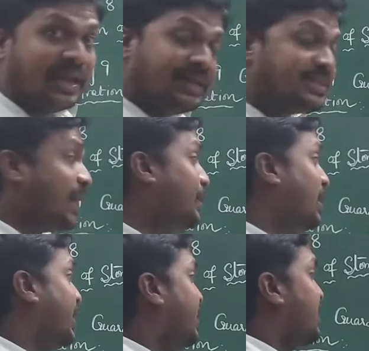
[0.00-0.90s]

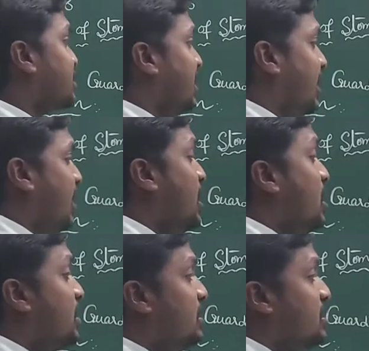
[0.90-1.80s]
Simultaneously,
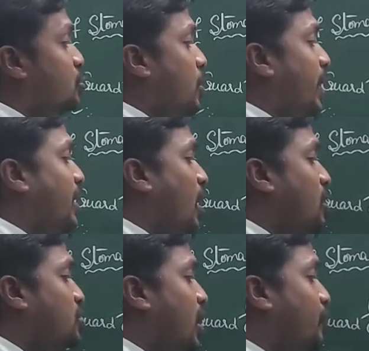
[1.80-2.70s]
this stomata
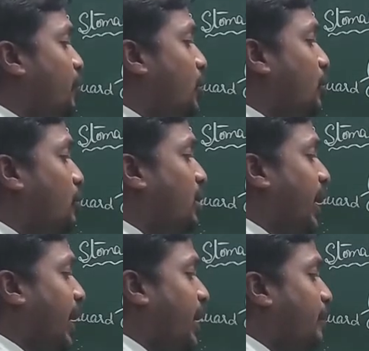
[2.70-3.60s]
also helpful to
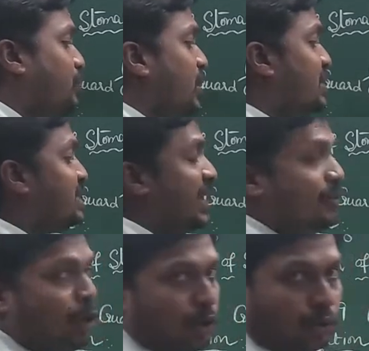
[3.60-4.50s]
take
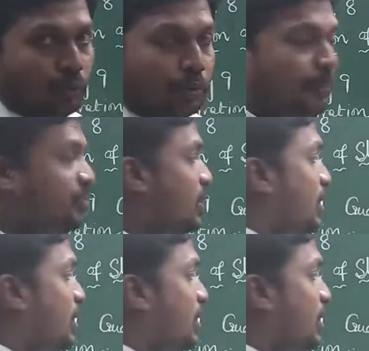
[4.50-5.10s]
CO2